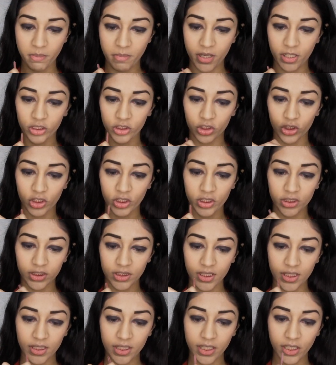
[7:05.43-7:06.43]
make sure there's
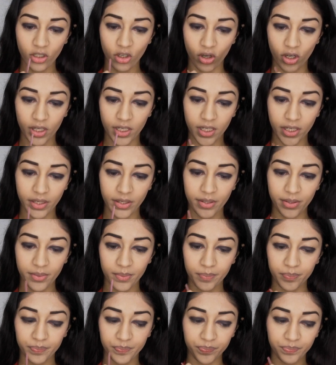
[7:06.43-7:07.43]
nothing on here.
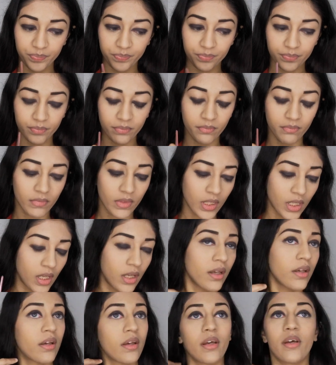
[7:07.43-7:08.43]

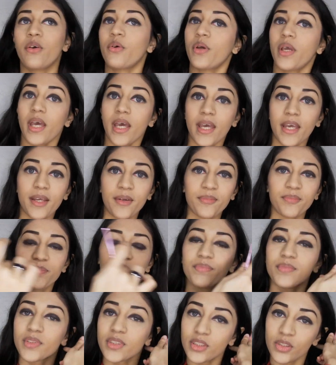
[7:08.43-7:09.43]
Okay,
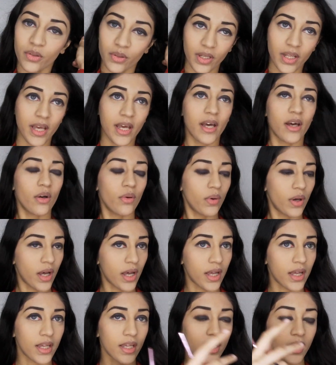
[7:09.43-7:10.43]
so now
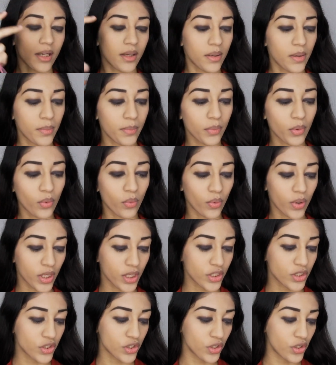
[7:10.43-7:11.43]
I am
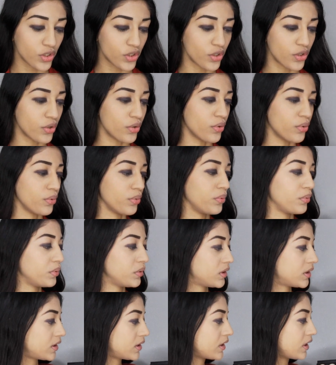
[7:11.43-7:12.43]
going to
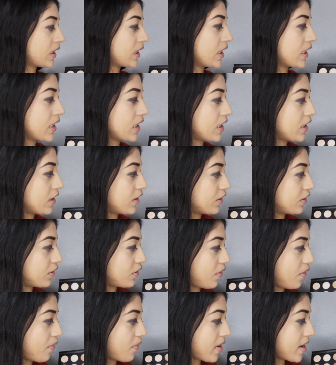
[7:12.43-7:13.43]
use
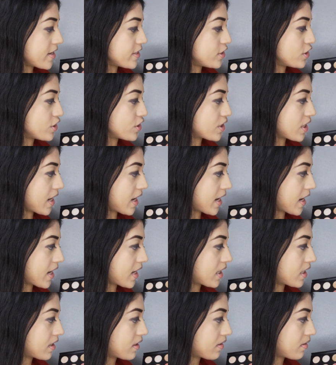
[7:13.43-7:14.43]
the red
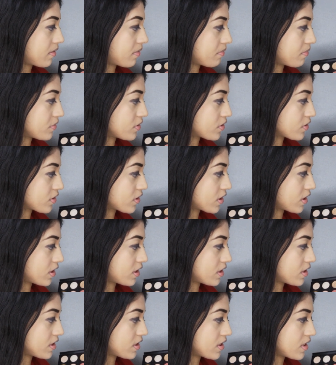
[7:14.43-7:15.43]
shade. Just
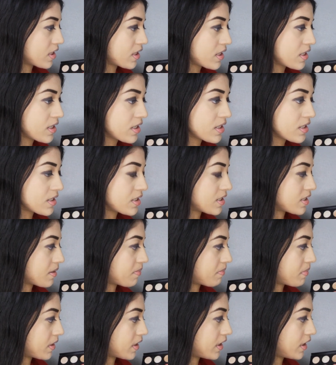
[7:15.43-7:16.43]
gonna
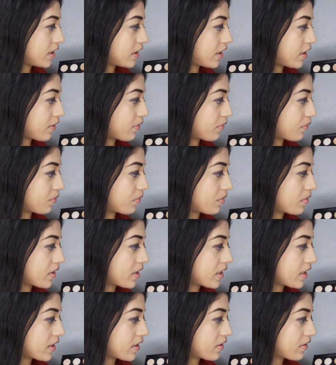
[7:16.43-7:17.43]
dip it in there
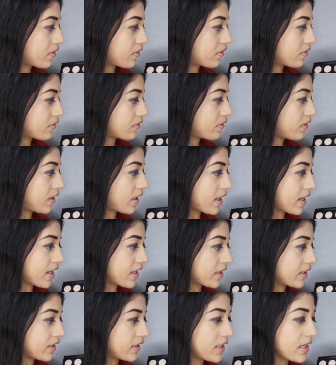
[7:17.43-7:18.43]
real
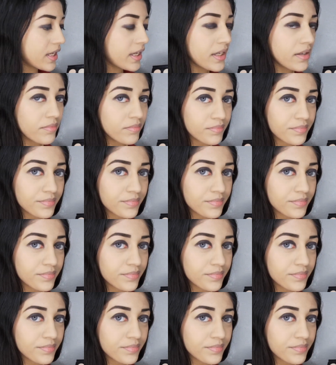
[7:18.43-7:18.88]
lightly.